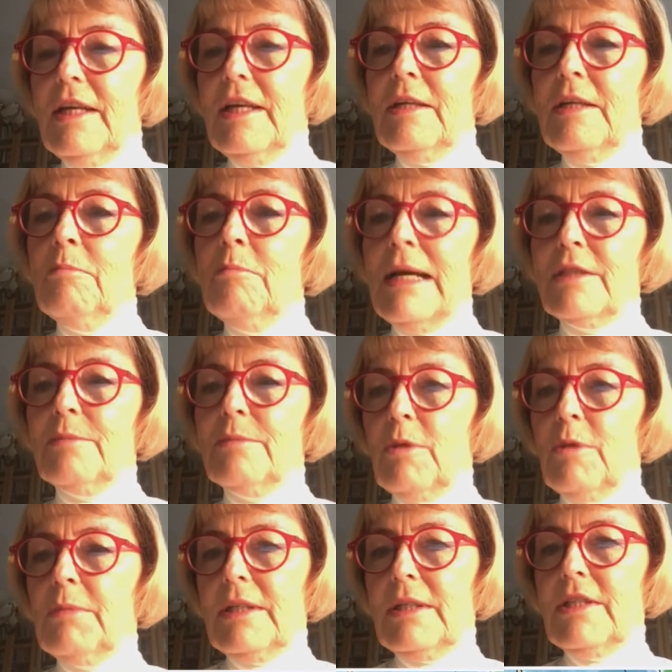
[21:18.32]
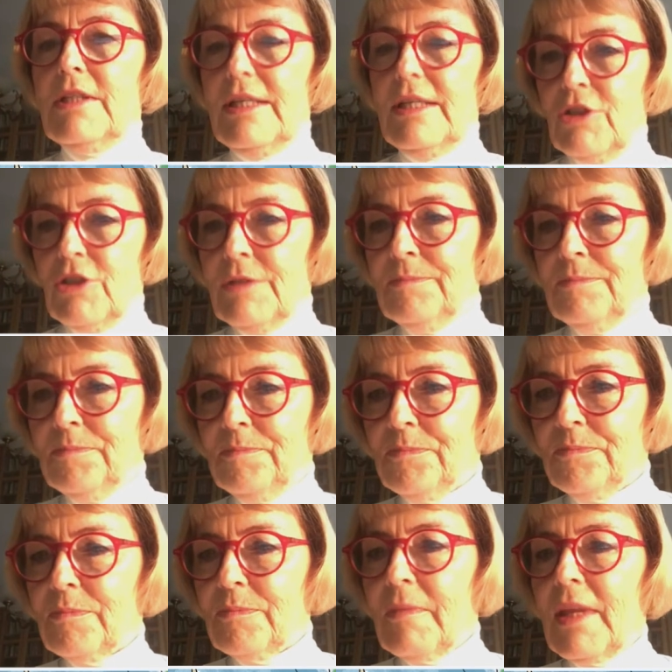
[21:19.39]
in mass mobilization.
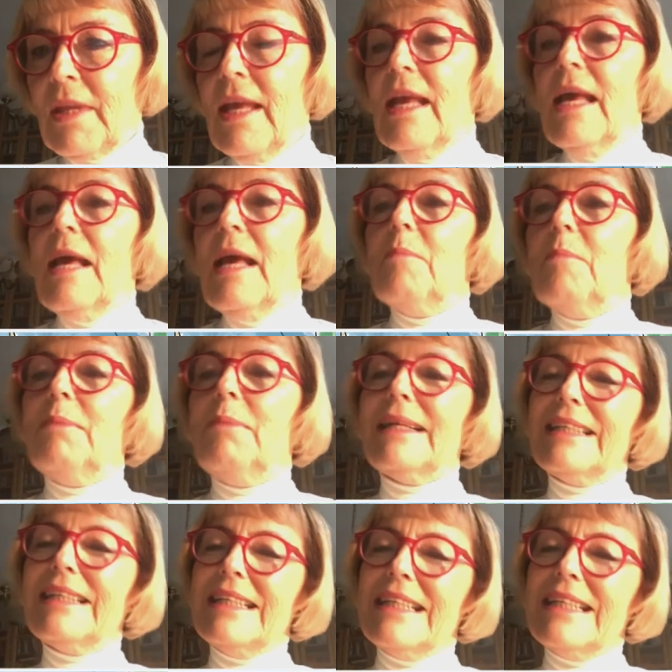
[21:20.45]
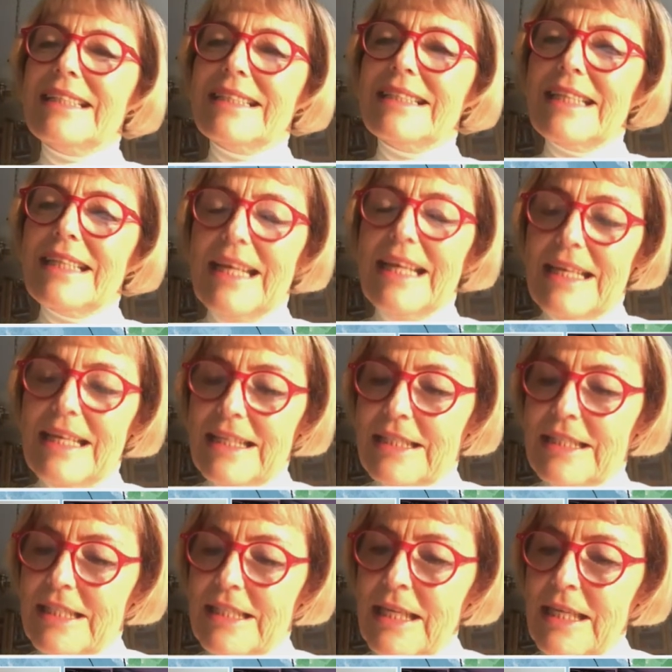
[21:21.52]
But
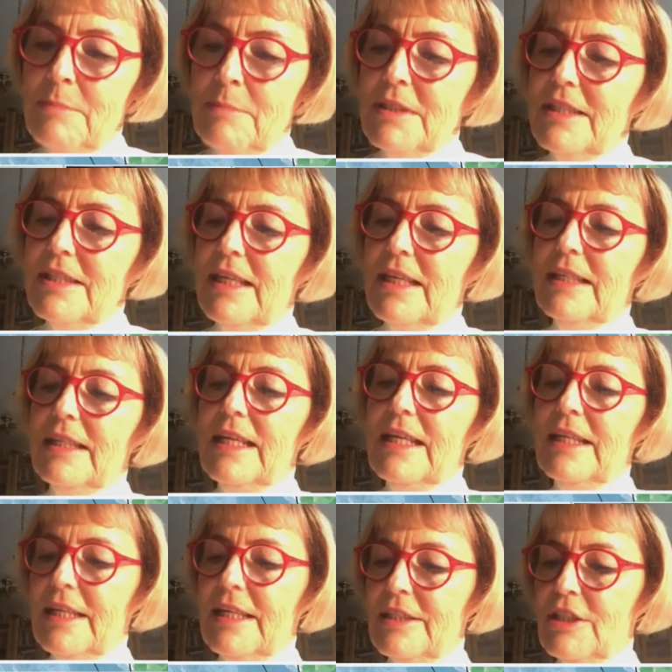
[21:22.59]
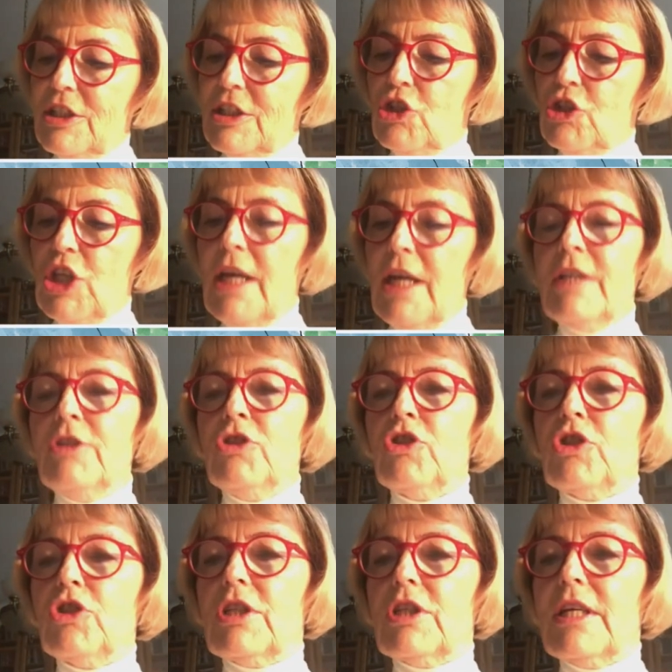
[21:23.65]
it seems that it has
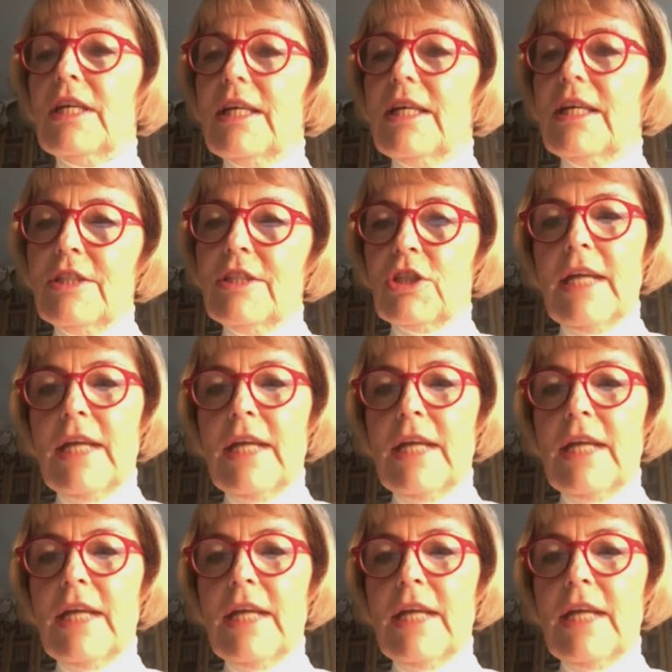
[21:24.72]
changed its